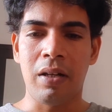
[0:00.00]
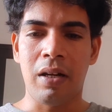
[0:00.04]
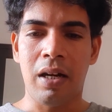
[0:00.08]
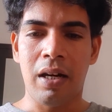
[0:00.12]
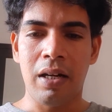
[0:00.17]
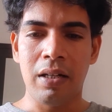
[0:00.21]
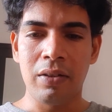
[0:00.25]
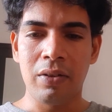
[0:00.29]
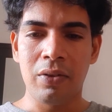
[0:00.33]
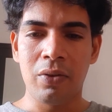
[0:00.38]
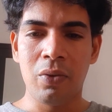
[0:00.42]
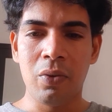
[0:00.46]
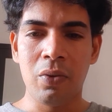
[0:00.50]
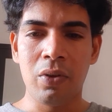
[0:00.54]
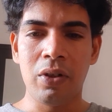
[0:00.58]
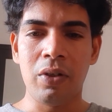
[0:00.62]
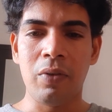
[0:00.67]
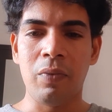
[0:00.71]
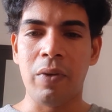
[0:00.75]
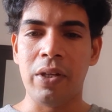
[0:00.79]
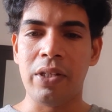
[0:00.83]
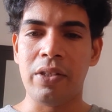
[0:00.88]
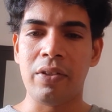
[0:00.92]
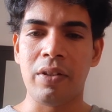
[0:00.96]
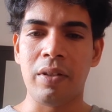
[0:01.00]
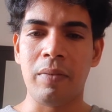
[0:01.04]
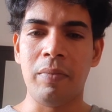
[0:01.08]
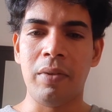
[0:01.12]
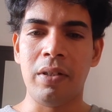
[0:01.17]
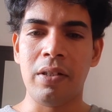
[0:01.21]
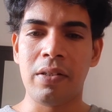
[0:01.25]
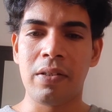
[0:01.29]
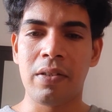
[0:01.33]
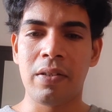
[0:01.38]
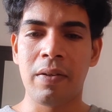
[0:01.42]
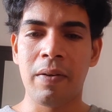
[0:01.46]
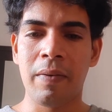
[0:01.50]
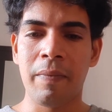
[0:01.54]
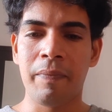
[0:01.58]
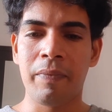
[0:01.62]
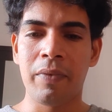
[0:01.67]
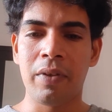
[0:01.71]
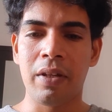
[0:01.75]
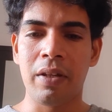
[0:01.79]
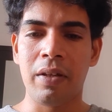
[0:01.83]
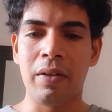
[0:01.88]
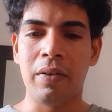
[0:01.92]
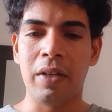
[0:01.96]
uncooked vegetables,
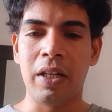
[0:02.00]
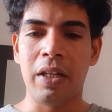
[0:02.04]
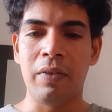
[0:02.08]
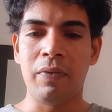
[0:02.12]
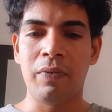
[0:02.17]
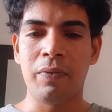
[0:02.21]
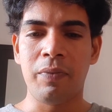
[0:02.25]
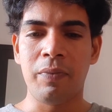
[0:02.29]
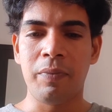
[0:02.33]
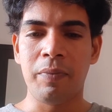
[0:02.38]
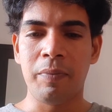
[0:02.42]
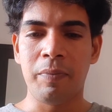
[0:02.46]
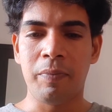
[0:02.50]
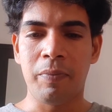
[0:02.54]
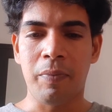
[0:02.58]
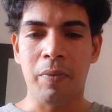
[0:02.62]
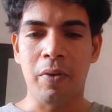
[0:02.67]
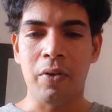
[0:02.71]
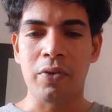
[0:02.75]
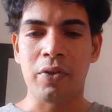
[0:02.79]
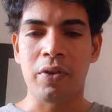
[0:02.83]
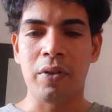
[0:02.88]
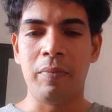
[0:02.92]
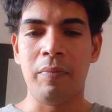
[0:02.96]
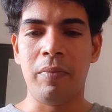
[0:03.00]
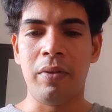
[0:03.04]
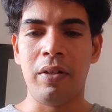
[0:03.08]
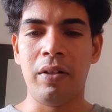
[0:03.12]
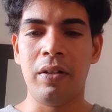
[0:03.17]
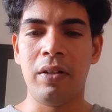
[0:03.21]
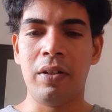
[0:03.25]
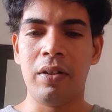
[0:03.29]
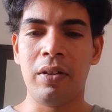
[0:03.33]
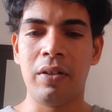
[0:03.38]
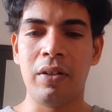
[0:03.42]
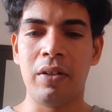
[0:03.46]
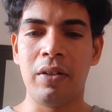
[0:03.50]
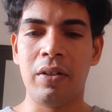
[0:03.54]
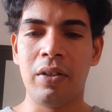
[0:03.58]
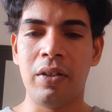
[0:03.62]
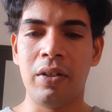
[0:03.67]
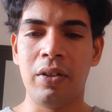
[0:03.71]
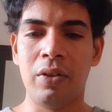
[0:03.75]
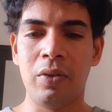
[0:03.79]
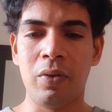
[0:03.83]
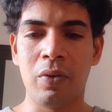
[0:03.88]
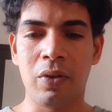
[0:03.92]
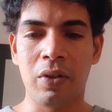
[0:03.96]
if possible.
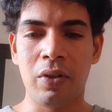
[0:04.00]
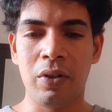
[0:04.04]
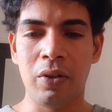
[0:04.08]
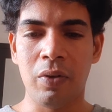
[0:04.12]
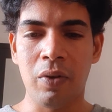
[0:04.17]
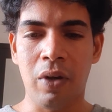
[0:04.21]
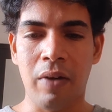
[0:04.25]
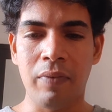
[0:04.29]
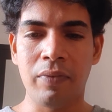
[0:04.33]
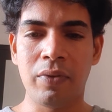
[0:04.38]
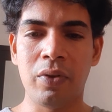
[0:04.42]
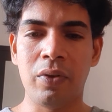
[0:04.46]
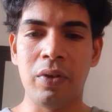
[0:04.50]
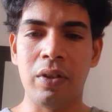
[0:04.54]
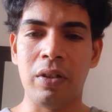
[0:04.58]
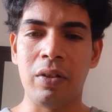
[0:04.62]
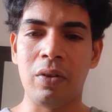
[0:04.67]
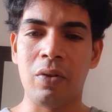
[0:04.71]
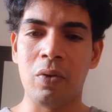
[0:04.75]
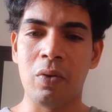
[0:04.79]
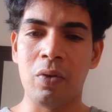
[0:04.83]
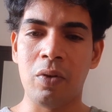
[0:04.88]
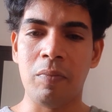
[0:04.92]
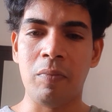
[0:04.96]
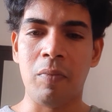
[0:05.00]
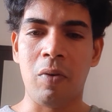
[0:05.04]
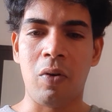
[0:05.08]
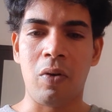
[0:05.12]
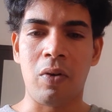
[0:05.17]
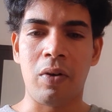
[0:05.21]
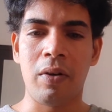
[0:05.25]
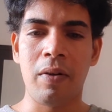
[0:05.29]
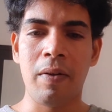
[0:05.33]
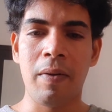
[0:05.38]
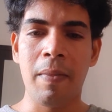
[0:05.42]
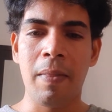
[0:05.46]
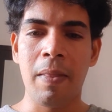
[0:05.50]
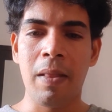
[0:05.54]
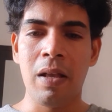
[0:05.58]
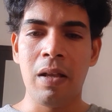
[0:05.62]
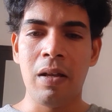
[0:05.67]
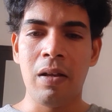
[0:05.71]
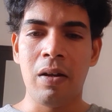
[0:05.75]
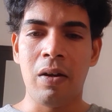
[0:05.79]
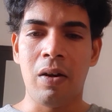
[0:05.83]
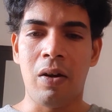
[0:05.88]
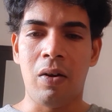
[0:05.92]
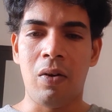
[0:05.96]
You have to include more.
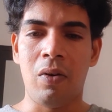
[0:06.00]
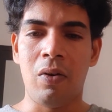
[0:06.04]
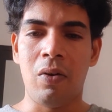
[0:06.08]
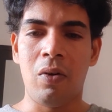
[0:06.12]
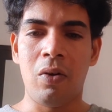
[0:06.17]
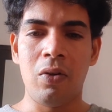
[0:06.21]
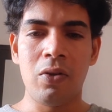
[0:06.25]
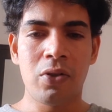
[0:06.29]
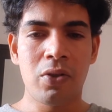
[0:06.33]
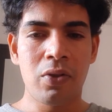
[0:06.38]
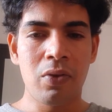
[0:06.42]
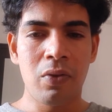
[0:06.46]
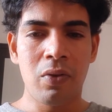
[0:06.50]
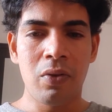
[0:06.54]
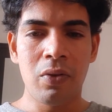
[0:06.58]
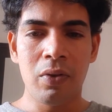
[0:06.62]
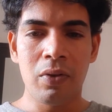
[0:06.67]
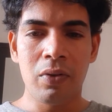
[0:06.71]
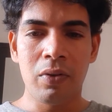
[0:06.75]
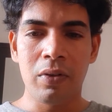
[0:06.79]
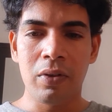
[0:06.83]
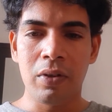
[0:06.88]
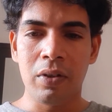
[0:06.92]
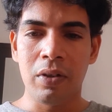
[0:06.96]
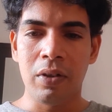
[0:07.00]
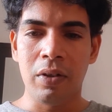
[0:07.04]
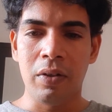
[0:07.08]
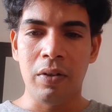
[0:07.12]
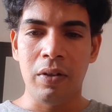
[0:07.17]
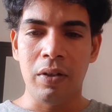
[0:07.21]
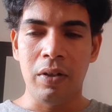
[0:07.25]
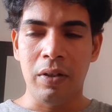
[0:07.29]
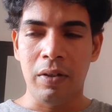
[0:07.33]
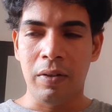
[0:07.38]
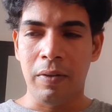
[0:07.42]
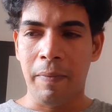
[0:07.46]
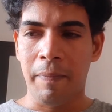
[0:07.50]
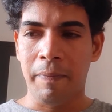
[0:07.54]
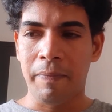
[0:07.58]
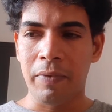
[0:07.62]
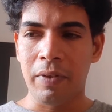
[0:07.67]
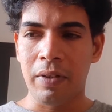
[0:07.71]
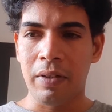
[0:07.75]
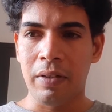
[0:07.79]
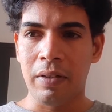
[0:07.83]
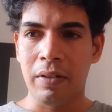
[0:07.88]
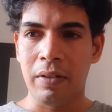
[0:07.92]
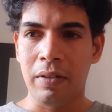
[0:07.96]
Also,
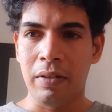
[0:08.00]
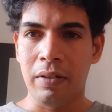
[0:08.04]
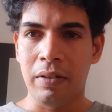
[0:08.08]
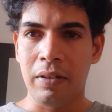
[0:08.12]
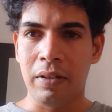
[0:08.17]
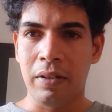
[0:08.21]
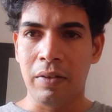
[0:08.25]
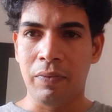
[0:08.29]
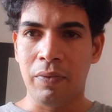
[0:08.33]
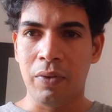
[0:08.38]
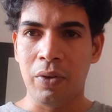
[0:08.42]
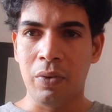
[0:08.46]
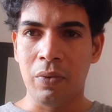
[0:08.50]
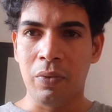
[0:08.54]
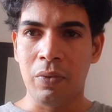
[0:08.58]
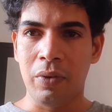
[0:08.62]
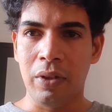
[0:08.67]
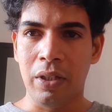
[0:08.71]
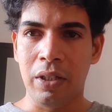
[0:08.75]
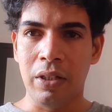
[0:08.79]
if you